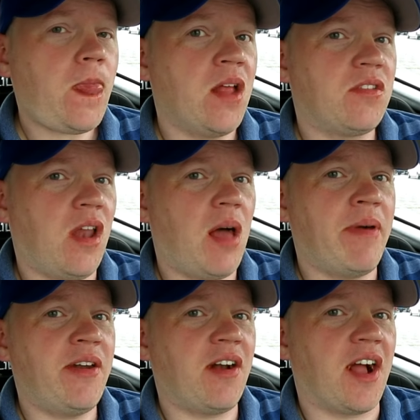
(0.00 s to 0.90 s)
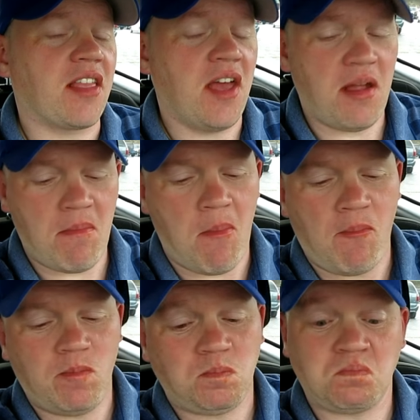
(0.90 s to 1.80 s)
It's a lot better like that.
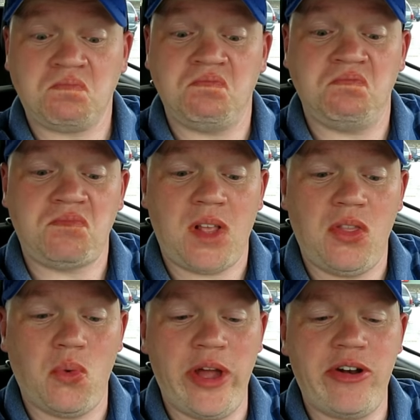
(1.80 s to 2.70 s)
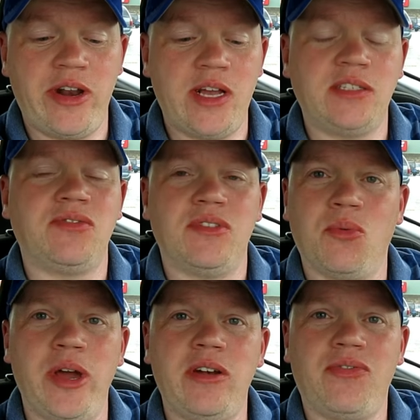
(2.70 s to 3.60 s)
The
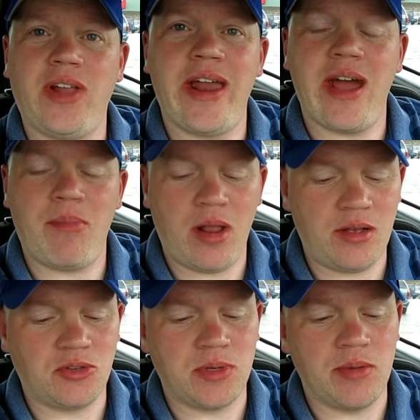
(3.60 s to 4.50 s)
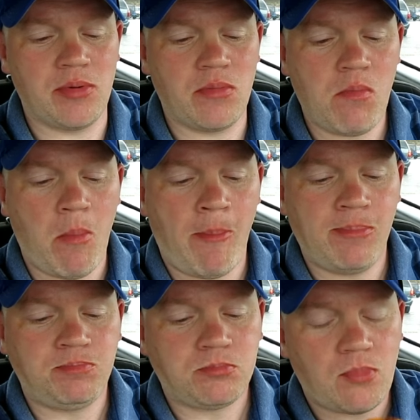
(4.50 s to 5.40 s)
wiener flat out blows, people.
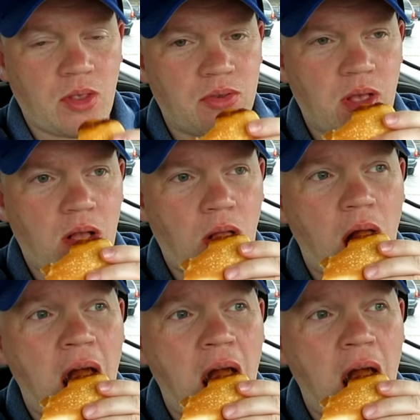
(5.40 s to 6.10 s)
So,